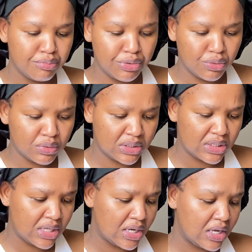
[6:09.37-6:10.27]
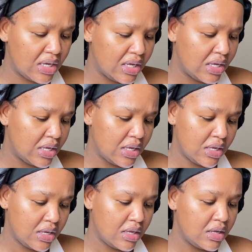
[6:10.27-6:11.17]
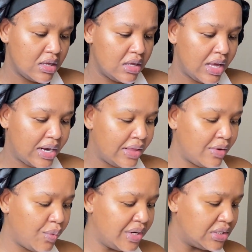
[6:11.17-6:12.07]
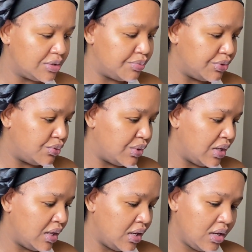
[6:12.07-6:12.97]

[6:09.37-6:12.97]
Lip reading: Beauty. Another Wendy Beauty.